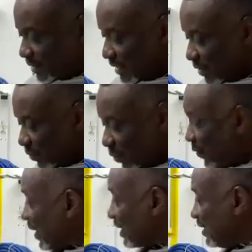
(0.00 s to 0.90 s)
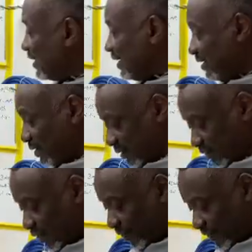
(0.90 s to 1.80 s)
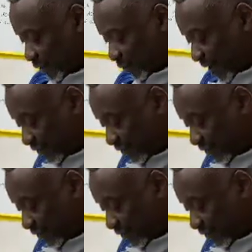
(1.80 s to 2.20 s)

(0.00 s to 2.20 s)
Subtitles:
Now, when we are cleaning the surface, we